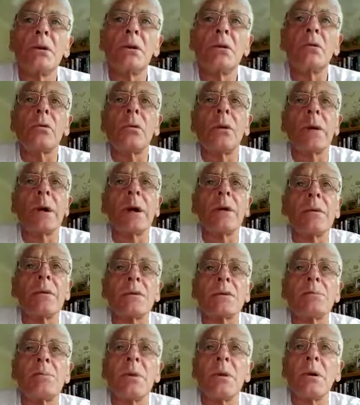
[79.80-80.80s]
who throughout
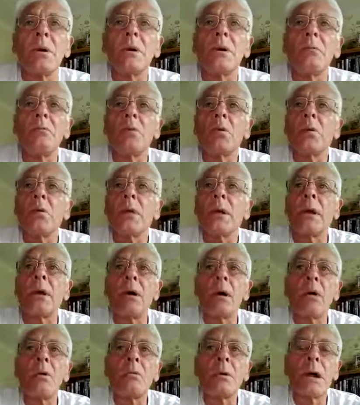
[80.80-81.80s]
this period put
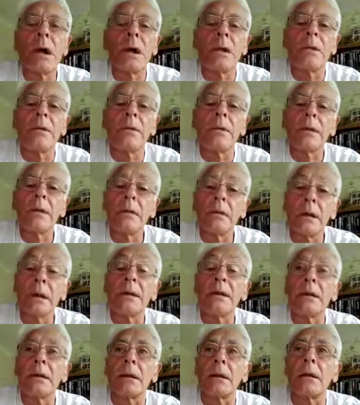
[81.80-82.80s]
their own health
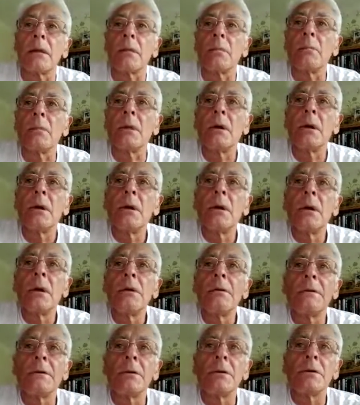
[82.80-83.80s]
and income
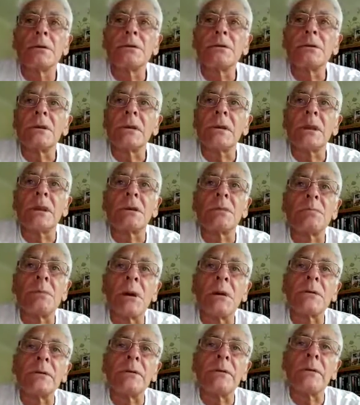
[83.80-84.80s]
first at the
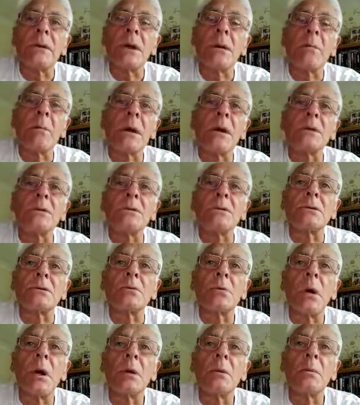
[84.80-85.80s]
expense of their
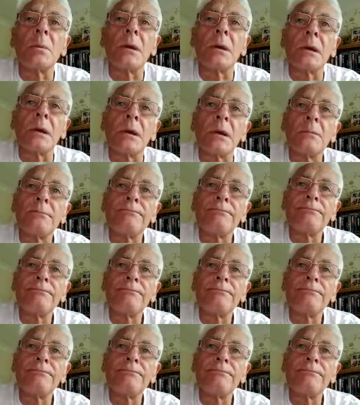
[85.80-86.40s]
patients' well-being.